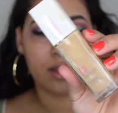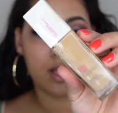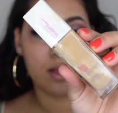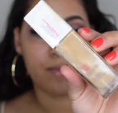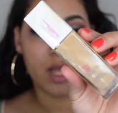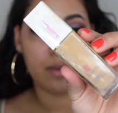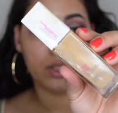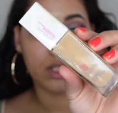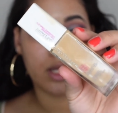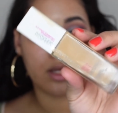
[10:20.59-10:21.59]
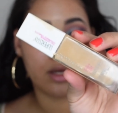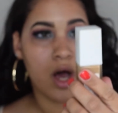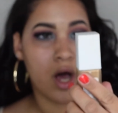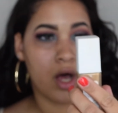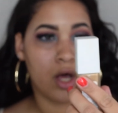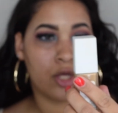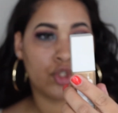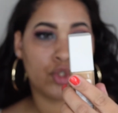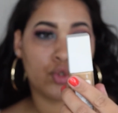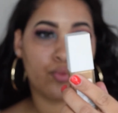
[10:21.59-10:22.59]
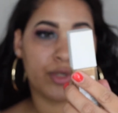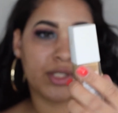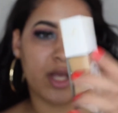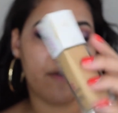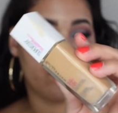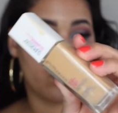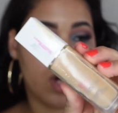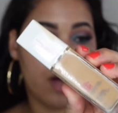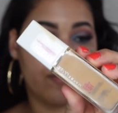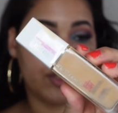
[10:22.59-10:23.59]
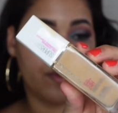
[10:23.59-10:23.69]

the Maybelline Super Stay Full Coverage